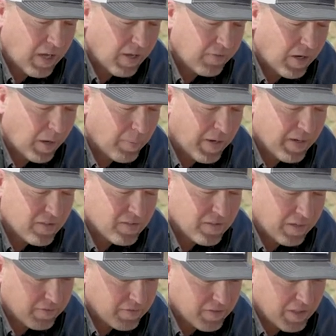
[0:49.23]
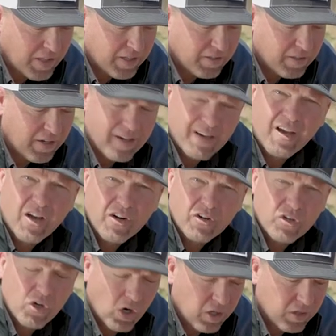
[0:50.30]
I've got mine set, selected at
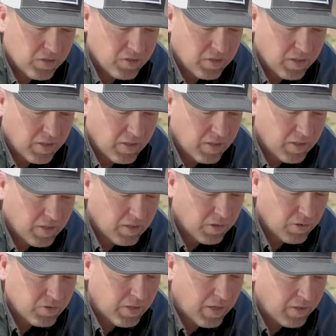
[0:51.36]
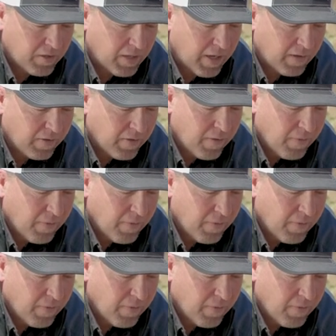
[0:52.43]
100 yards. Close out of that.